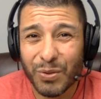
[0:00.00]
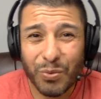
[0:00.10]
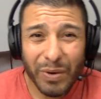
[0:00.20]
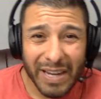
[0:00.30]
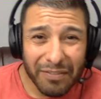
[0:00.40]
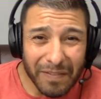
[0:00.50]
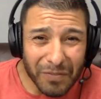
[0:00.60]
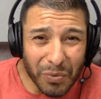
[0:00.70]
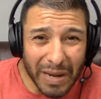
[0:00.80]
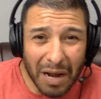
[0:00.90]
3
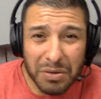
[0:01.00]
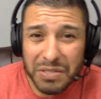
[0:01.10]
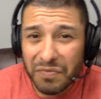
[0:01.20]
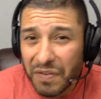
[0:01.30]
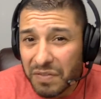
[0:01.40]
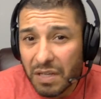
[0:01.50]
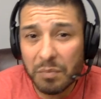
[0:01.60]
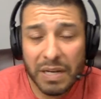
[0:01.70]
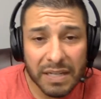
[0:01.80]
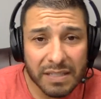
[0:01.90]
hours and
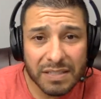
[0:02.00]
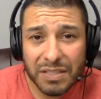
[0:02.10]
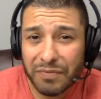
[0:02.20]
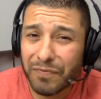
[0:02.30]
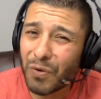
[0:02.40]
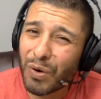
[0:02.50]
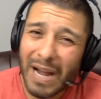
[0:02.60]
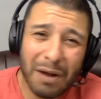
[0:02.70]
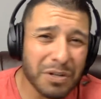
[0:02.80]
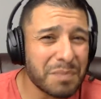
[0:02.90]
15 minutes to 4
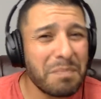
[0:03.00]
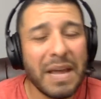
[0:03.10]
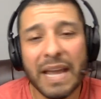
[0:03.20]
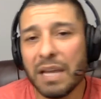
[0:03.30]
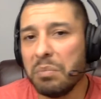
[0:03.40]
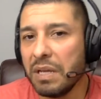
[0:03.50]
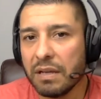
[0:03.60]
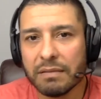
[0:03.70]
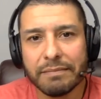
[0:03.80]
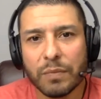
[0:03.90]
hours,
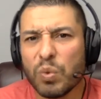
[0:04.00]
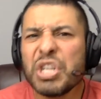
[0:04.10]
maybe. We